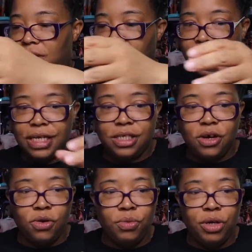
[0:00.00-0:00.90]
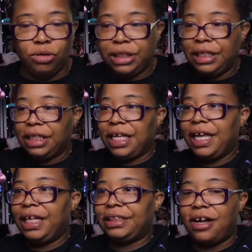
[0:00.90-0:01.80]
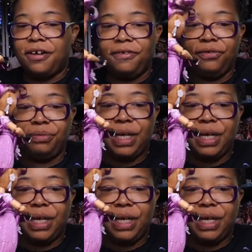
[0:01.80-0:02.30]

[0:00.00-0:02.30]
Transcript: Okay, so we're going to take the legs off.